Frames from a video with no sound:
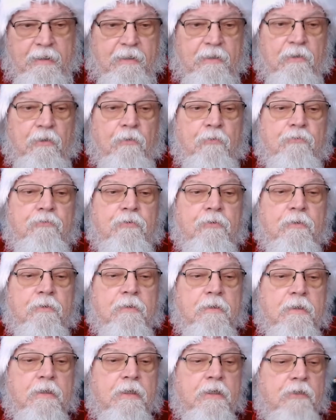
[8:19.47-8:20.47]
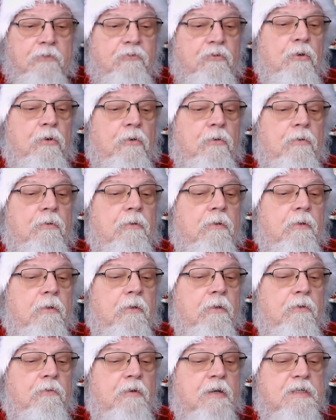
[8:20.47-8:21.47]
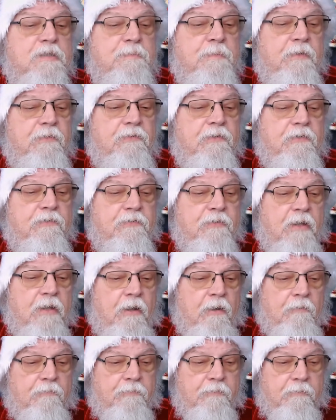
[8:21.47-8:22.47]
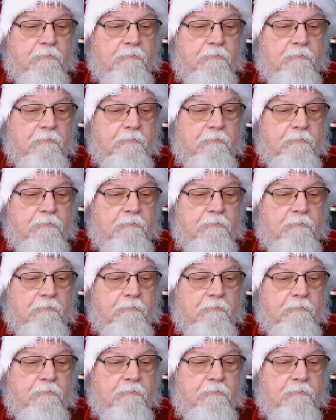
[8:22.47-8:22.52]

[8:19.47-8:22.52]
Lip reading: closer to Christmas itself.